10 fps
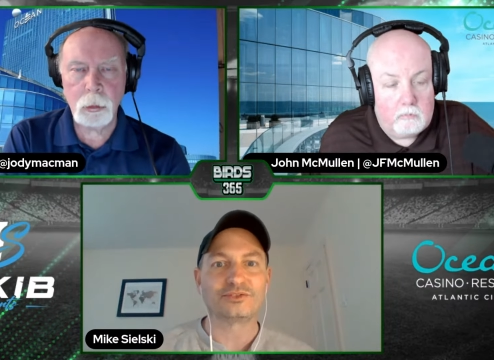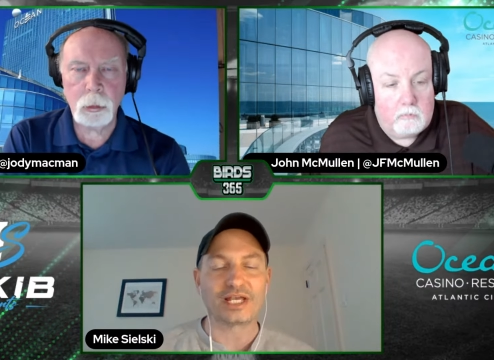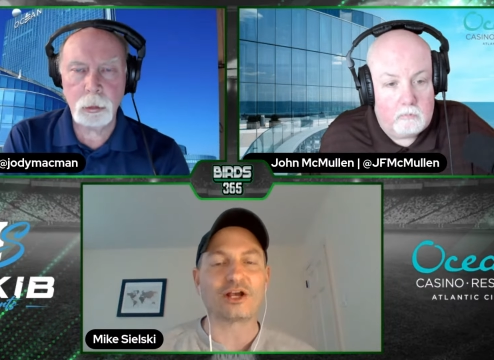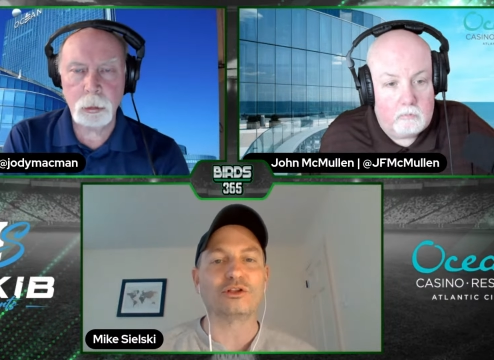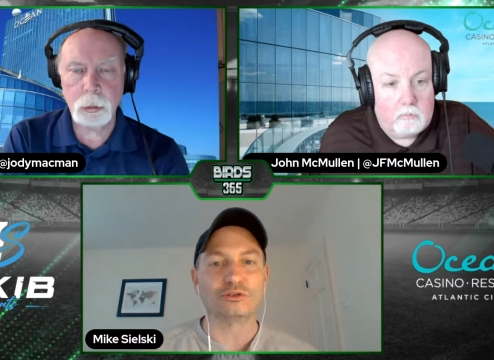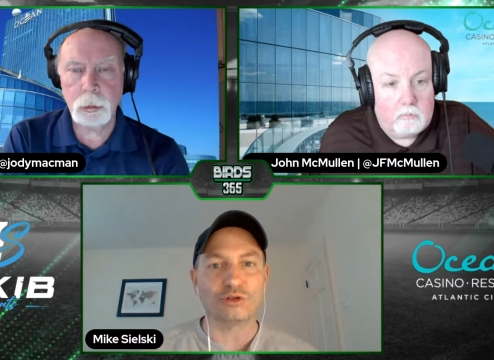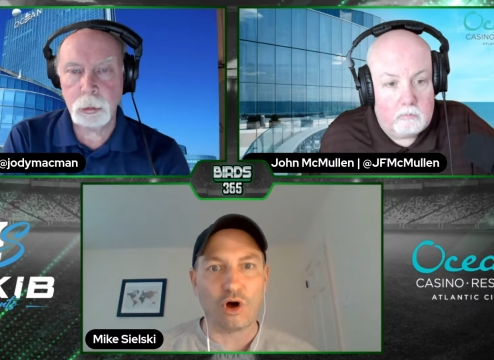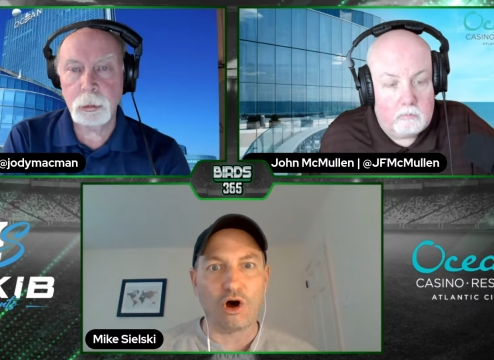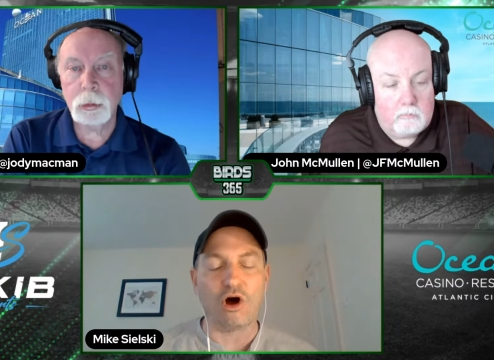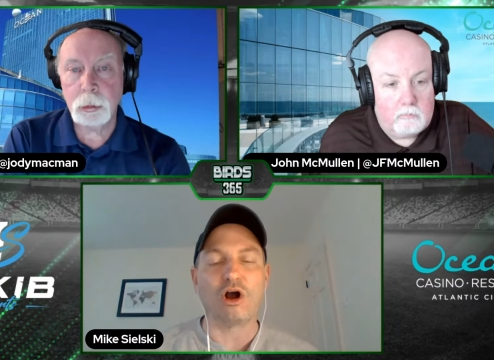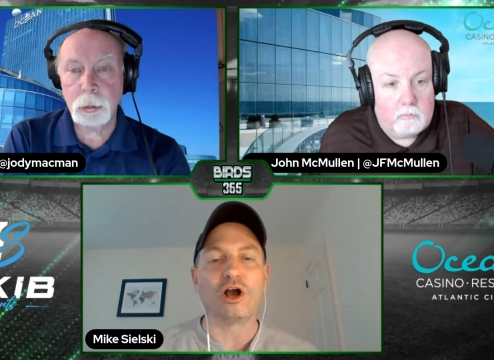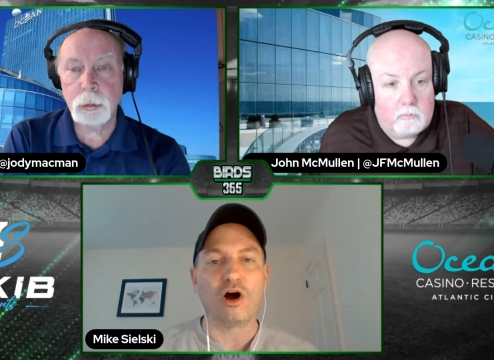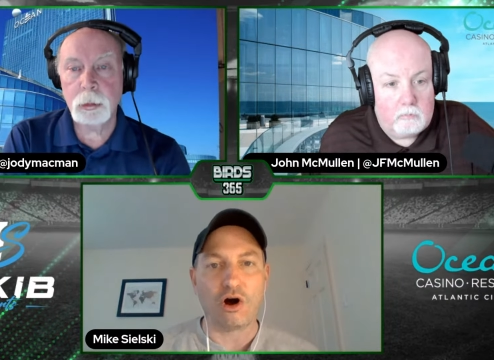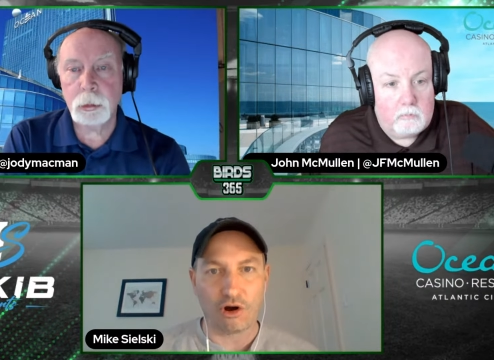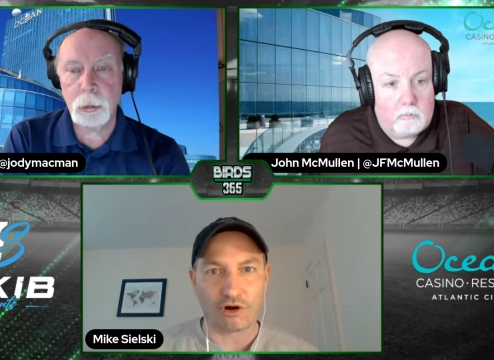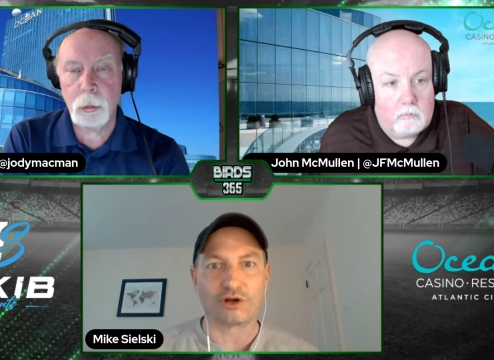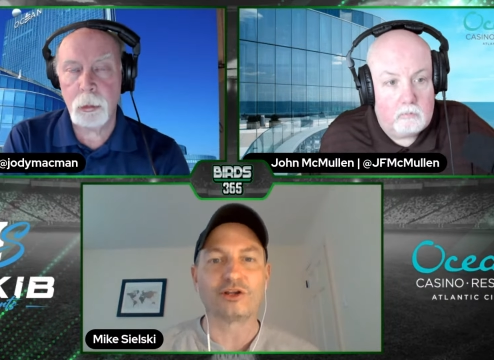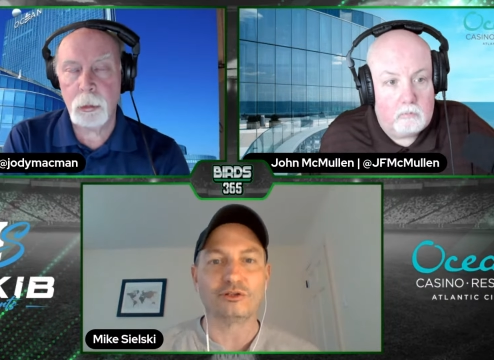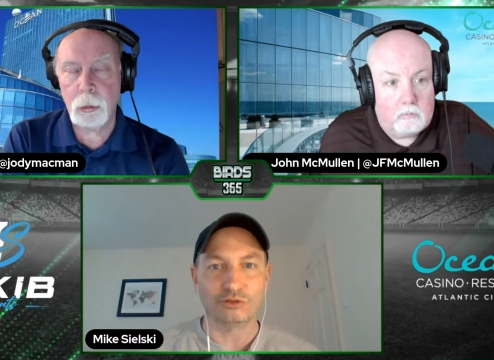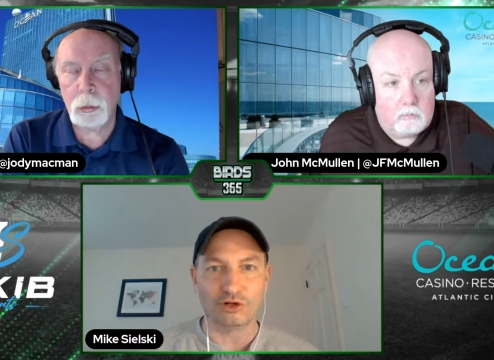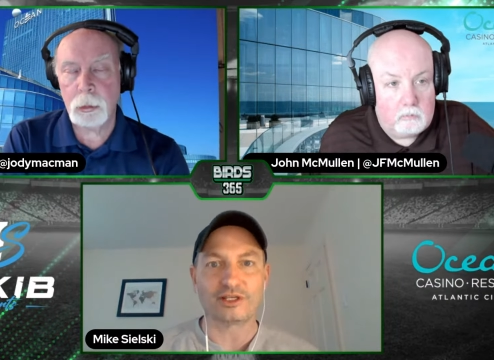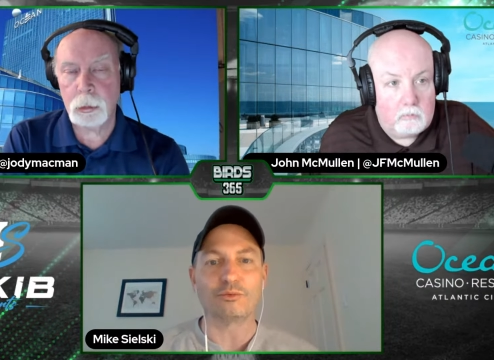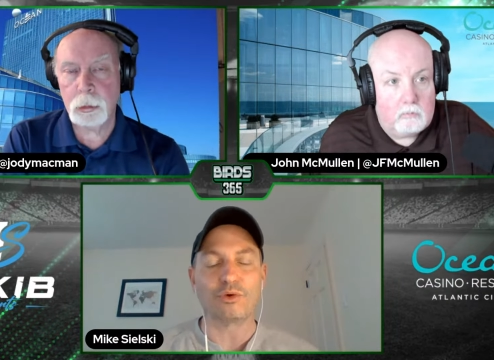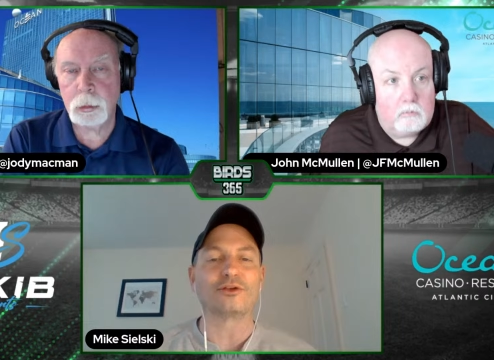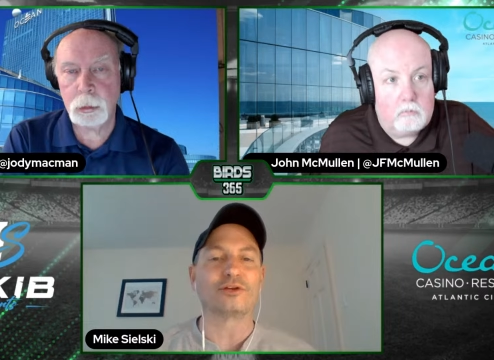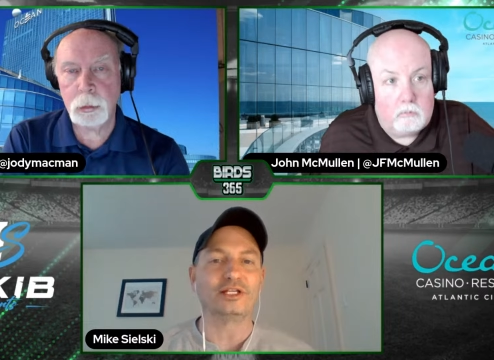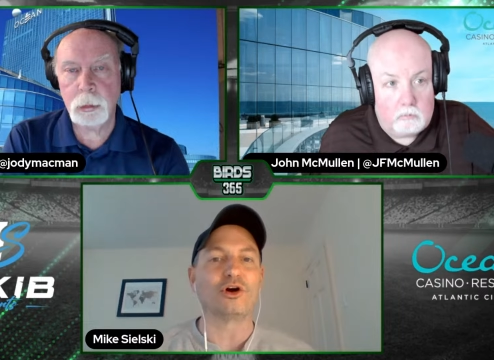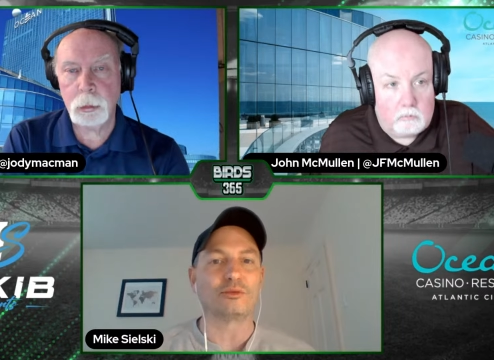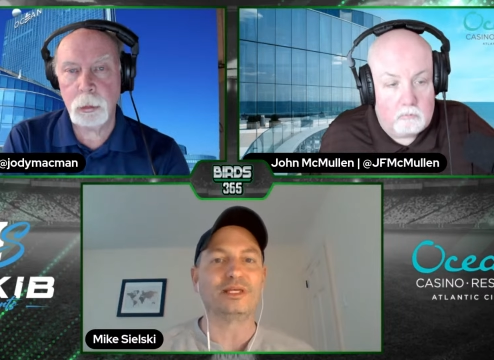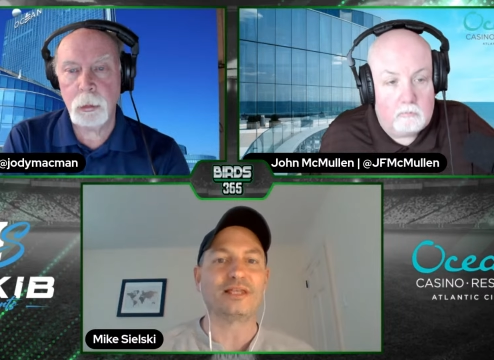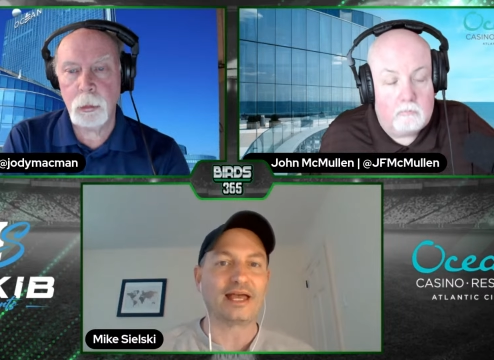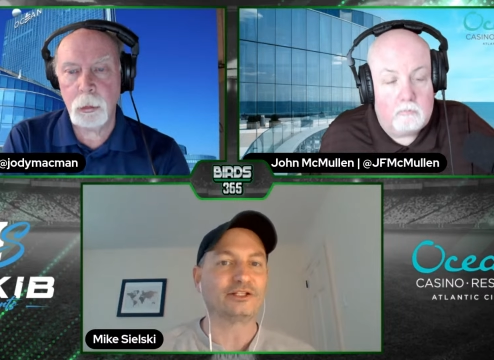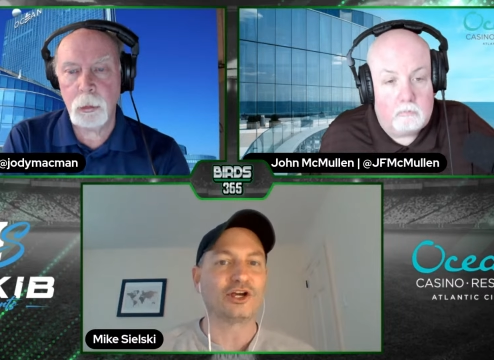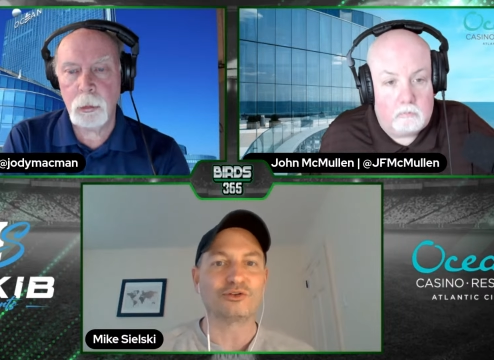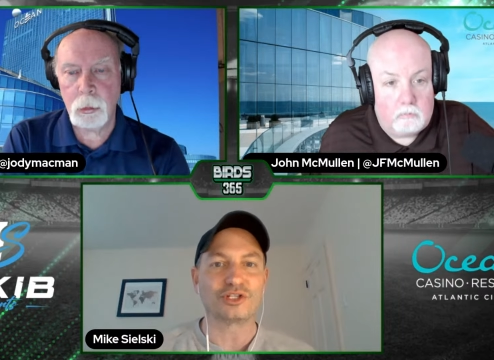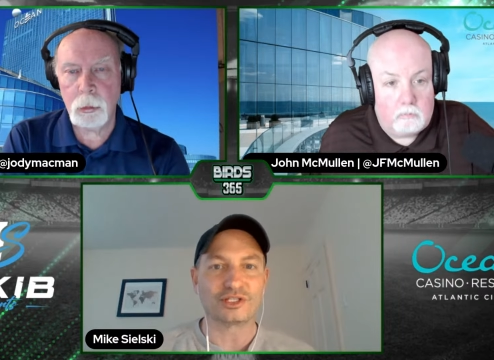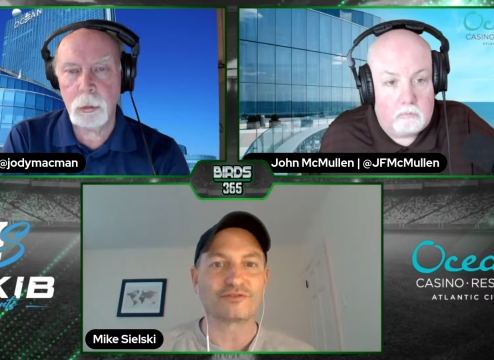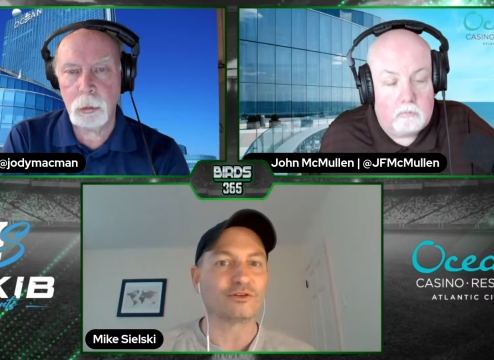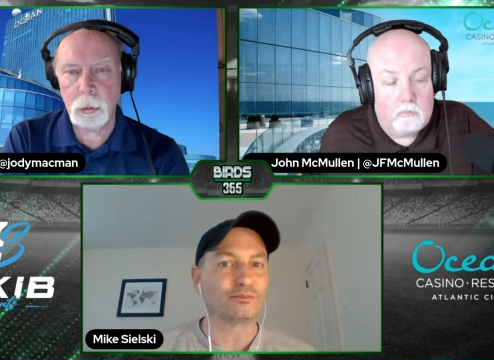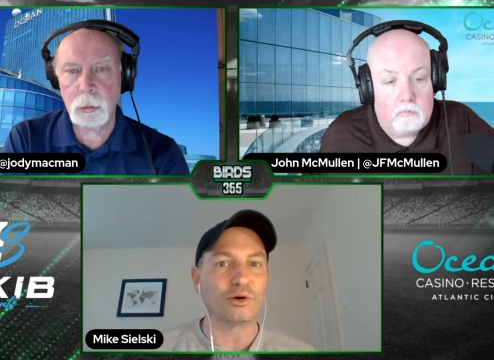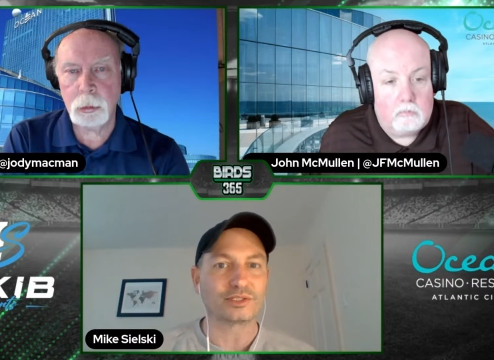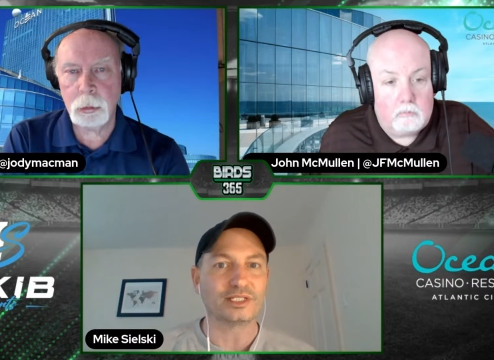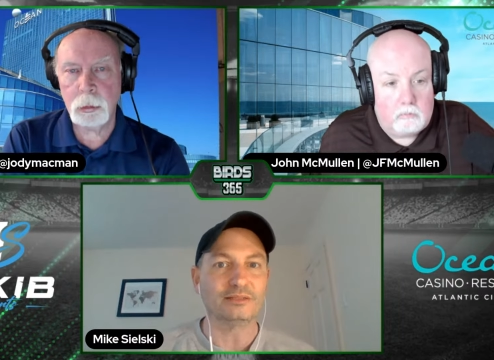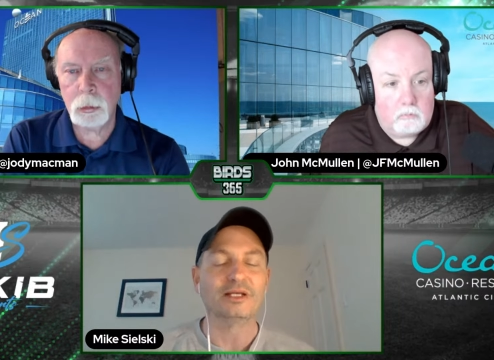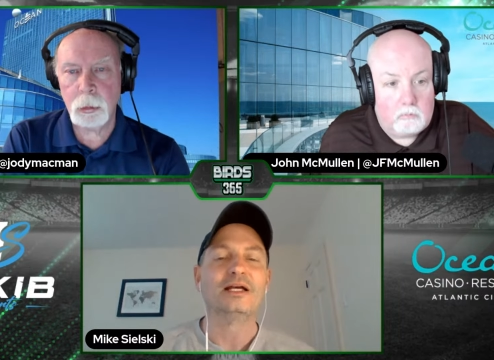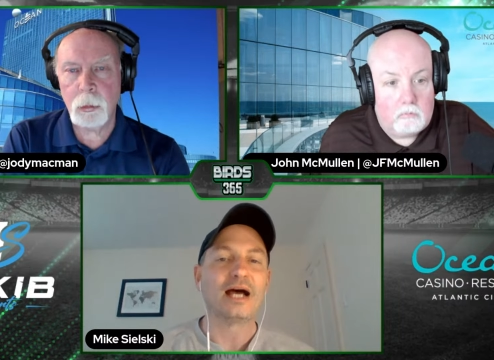Speaker 1: take a long, hard look at whether he ought to be the head coach of this football team.